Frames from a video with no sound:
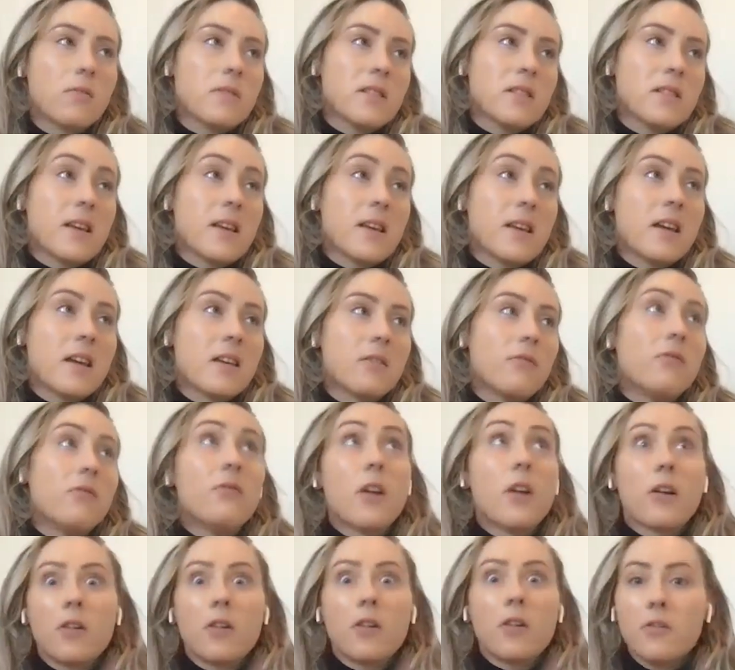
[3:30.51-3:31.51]
It was like the
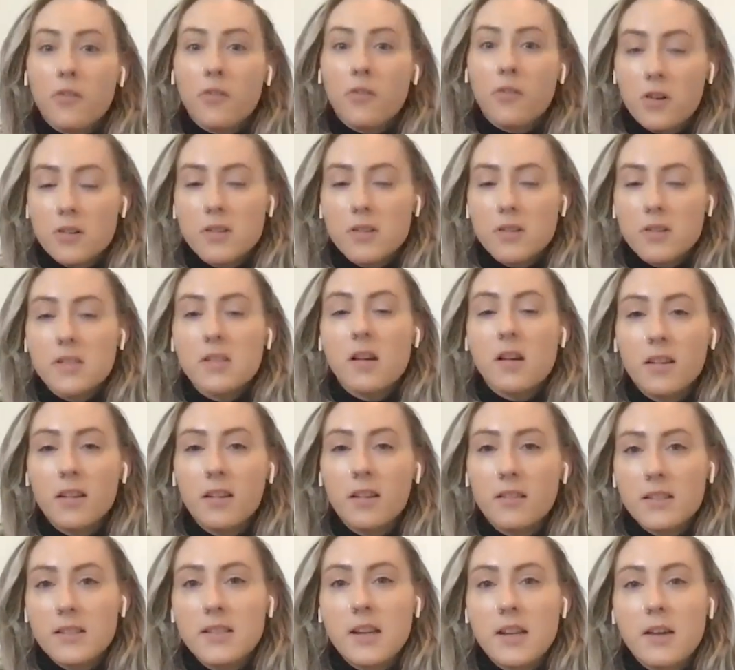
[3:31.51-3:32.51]
very first
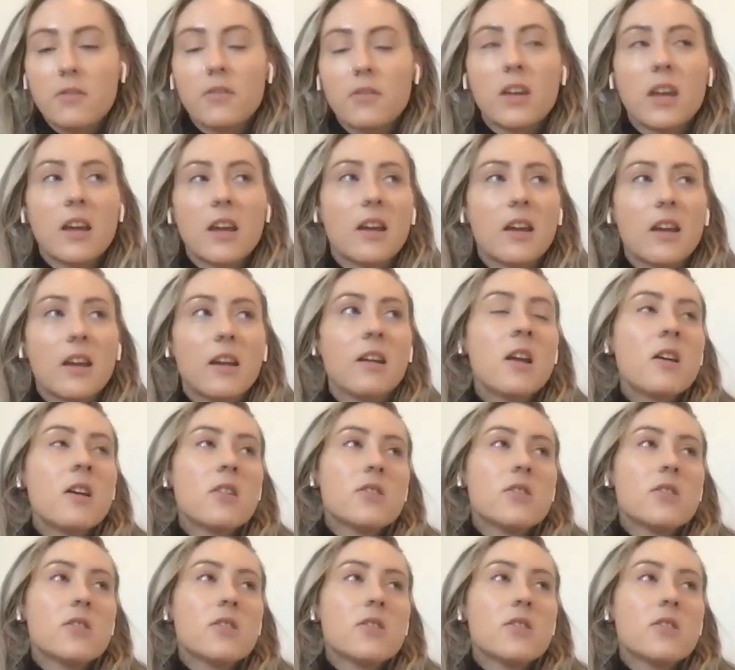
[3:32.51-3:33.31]
Oculus dev kit.